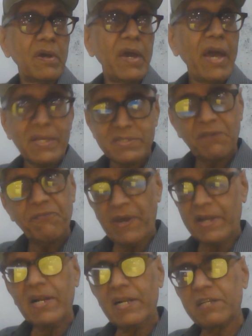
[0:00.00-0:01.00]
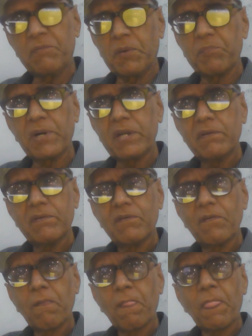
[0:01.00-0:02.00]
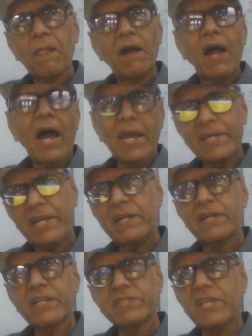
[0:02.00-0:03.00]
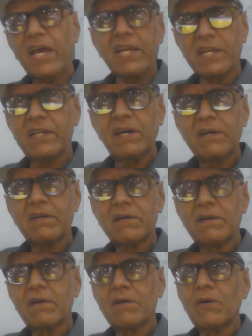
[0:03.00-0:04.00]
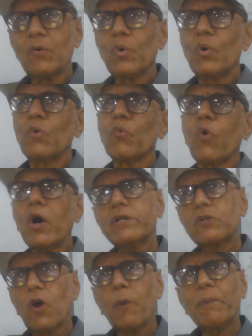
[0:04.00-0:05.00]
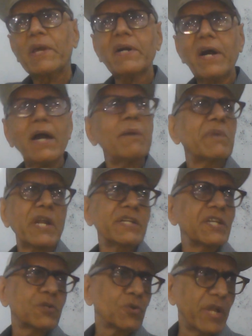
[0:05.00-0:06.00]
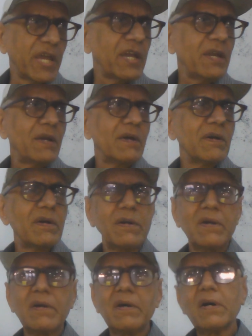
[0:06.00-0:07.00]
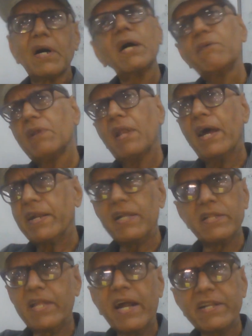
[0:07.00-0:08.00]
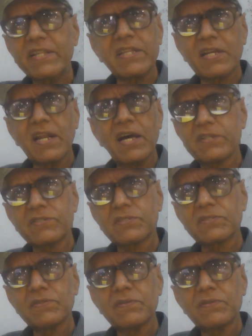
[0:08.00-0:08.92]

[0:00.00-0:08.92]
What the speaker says: as a faculty member, I can decide what topic I am ready today. I will handle that in the class.